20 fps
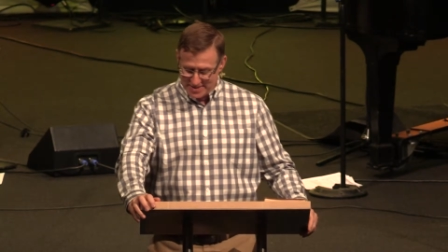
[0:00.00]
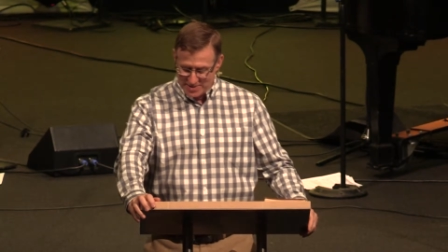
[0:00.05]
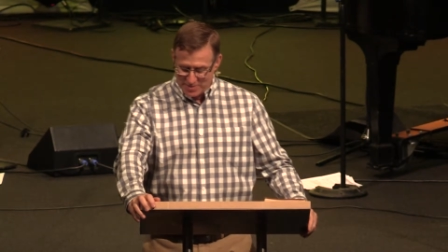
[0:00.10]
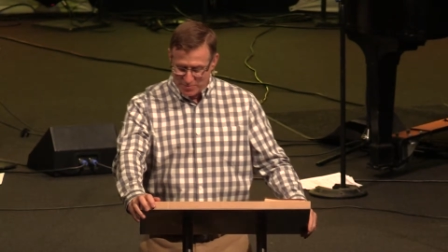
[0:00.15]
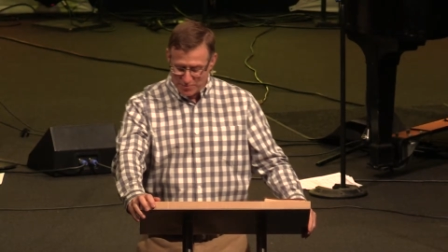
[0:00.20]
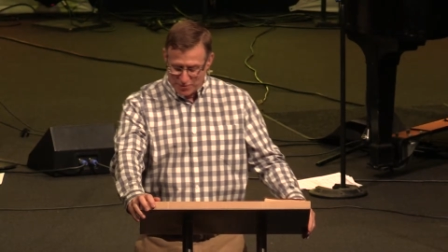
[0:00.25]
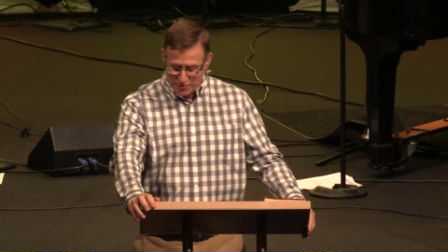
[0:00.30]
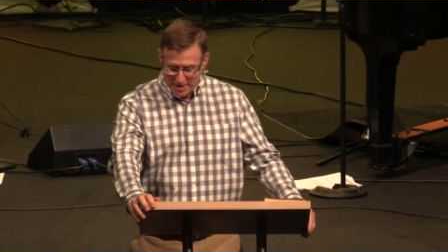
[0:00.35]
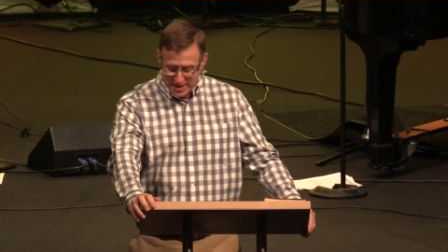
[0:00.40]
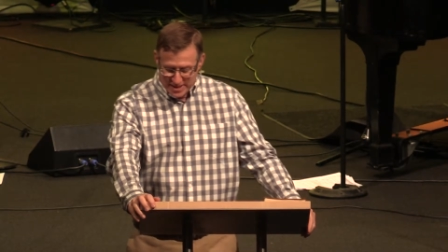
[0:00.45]

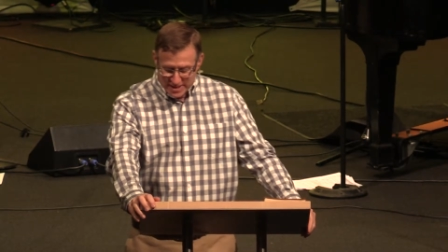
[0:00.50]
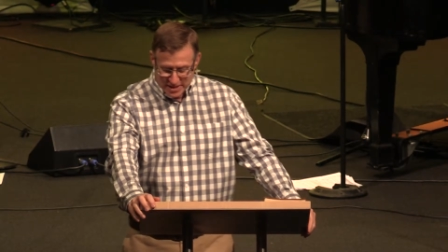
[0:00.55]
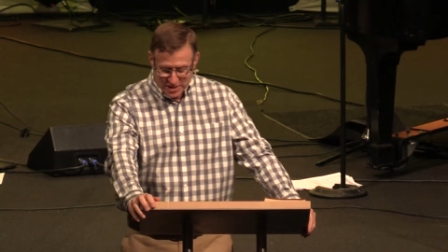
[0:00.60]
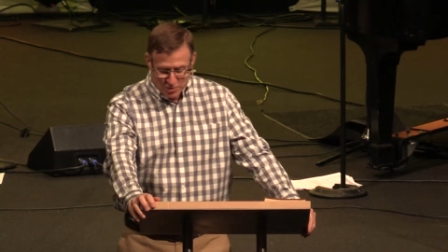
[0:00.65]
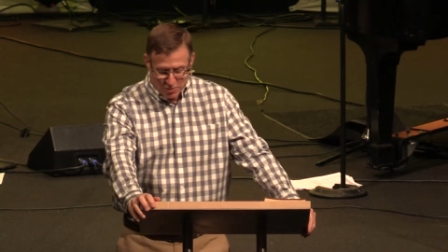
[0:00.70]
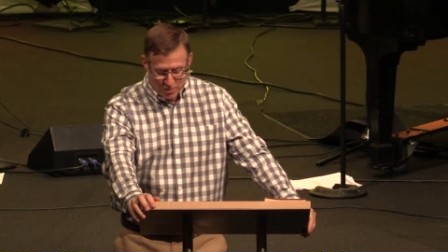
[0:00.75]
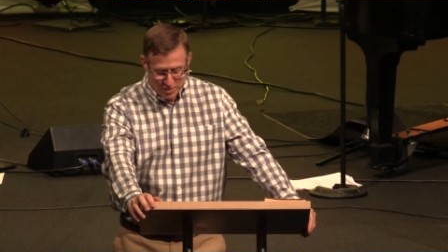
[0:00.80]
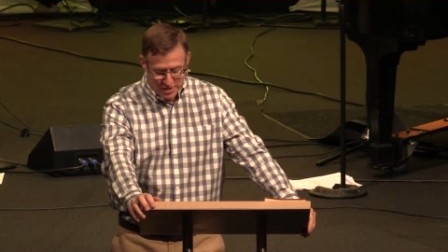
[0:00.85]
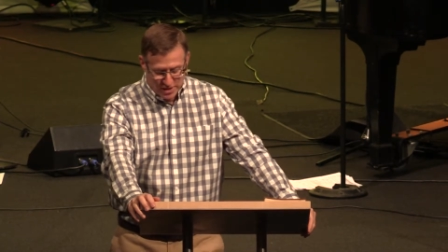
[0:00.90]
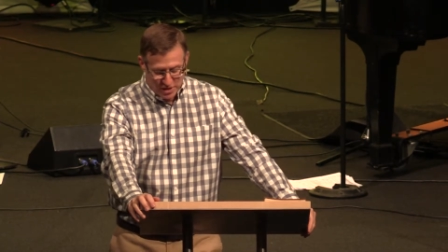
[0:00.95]
pressing
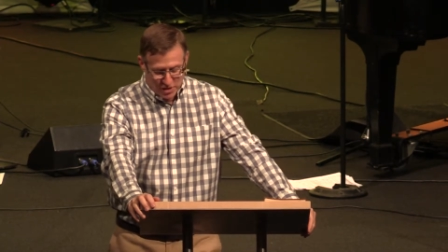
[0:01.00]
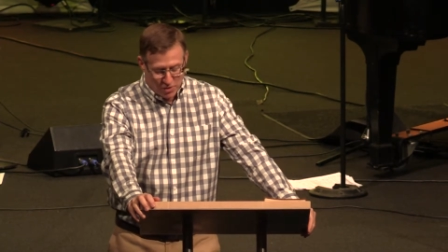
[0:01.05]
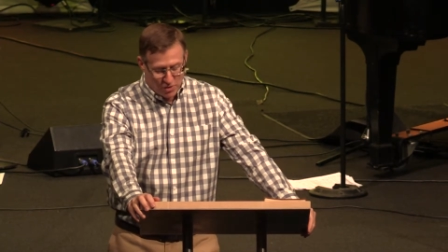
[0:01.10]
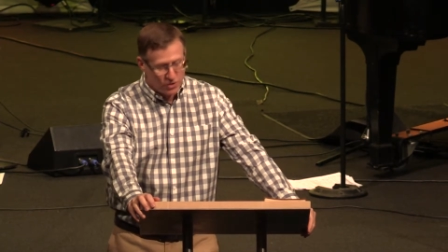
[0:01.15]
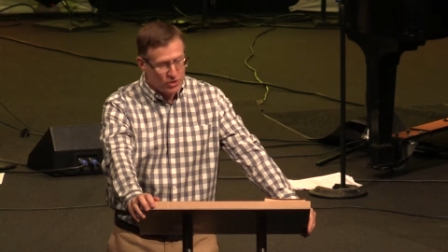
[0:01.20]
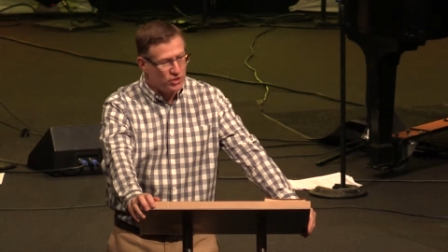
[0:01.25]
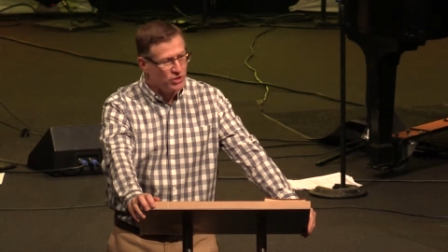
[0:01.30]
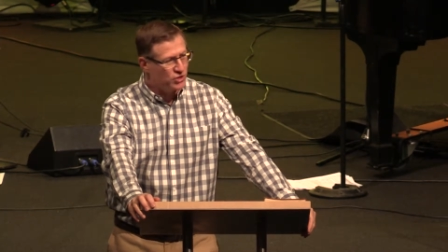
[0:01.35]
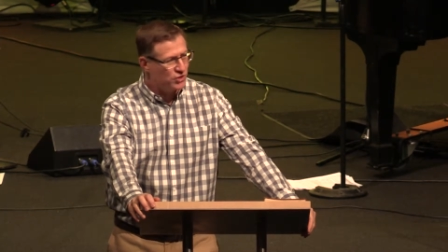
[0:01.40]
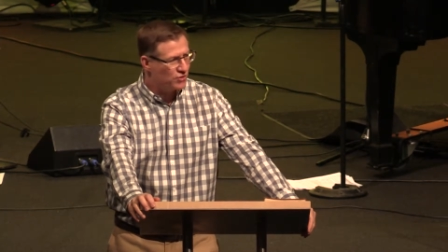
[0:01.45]
toward the goal,
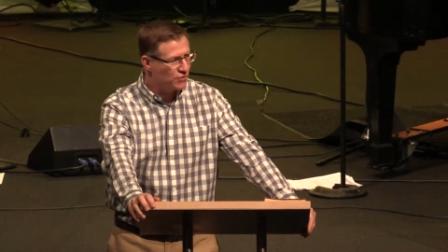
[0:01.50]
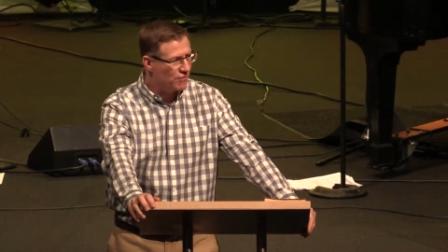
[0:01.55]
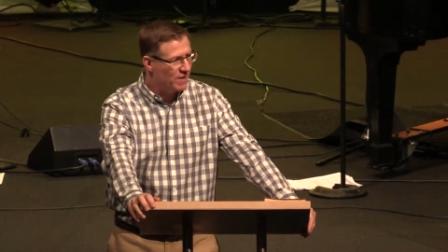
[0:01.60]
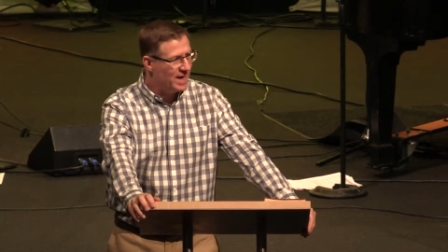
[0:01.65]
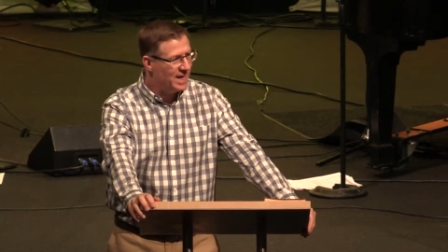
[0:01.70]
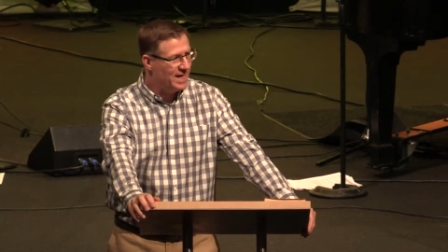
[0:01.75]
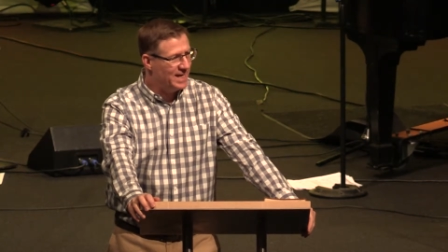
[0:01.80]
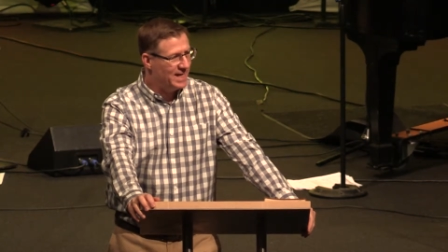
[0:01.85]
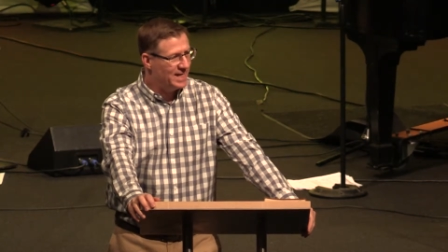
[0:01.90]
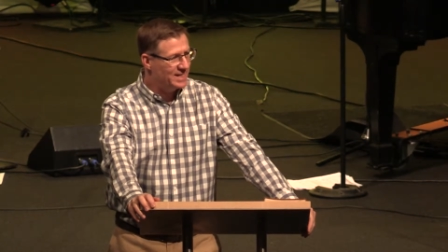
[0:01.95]

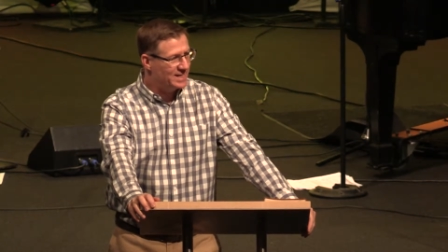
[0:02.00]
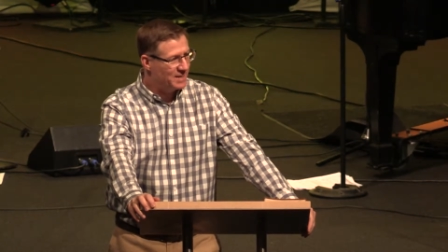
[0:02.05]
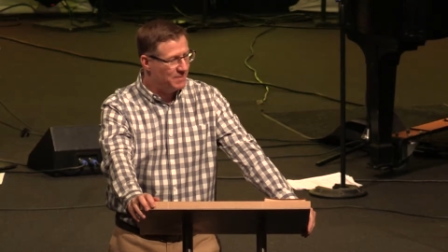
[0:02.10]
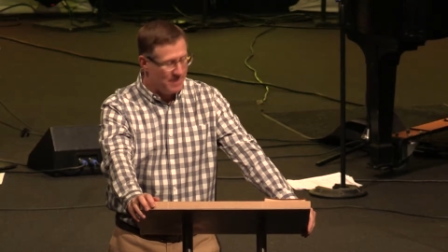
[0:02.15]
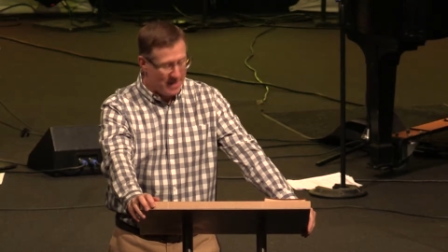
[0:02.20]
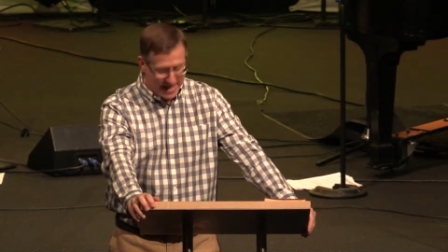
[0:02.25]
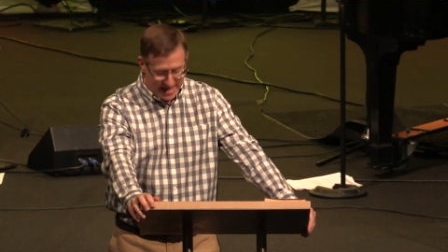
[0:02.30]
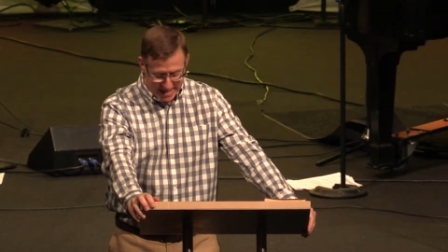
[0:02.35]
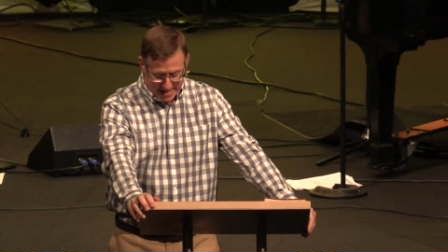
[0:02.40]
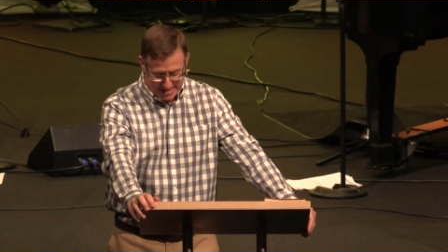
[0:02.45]
straining to
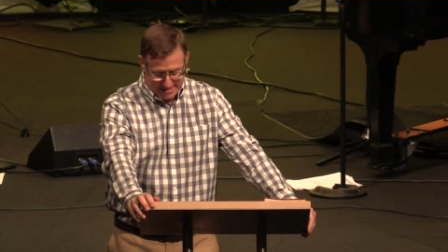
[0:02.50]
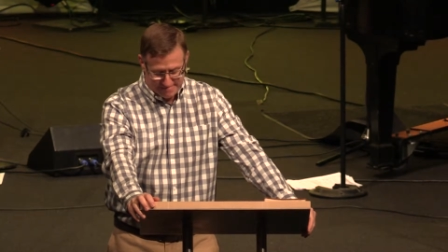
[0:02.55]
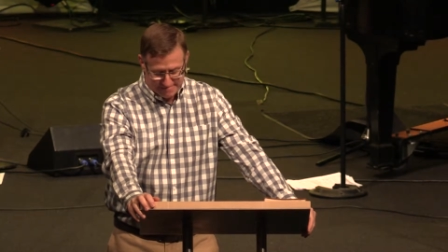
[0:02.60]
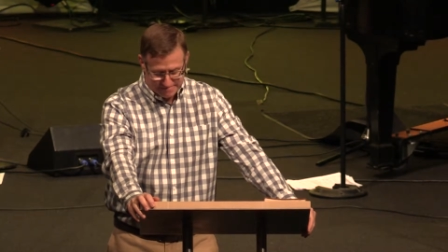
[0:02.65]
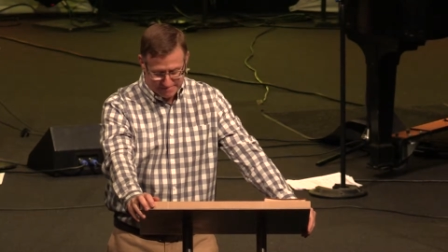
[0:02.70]
make it.